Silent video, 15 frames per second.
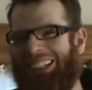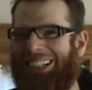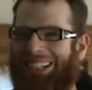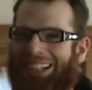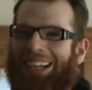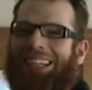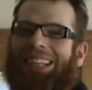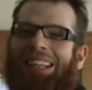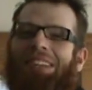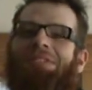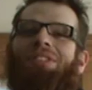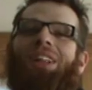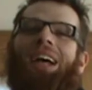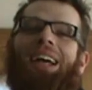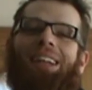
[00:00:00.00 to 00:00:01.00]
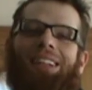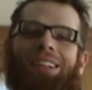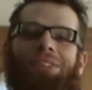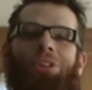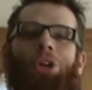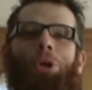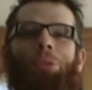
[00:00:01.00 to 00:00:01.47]
an E flat
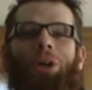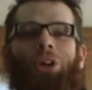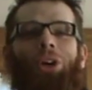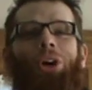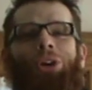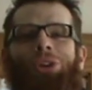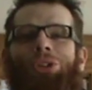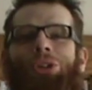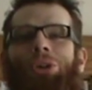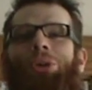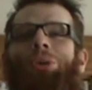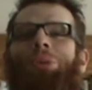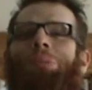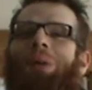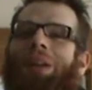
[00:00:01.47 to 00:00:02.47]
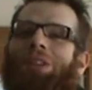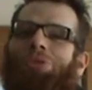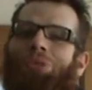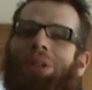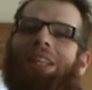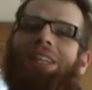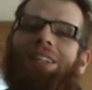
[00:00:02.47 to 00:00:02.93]
tuba could do, but it's
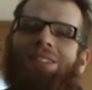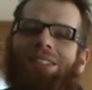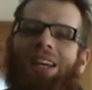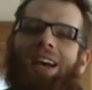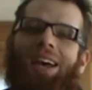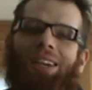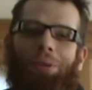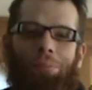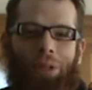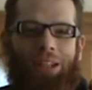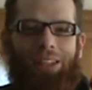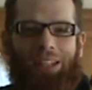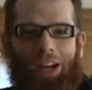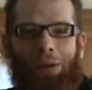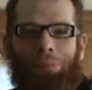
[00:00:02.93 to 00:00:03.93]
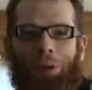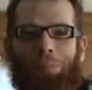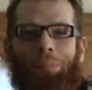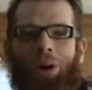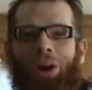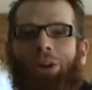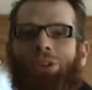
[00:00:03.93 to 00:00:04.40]
really designed to play the upper
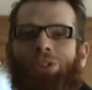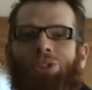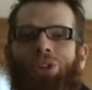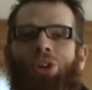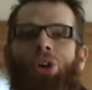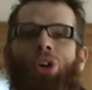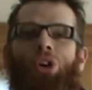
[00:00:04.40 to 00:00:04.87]
parts.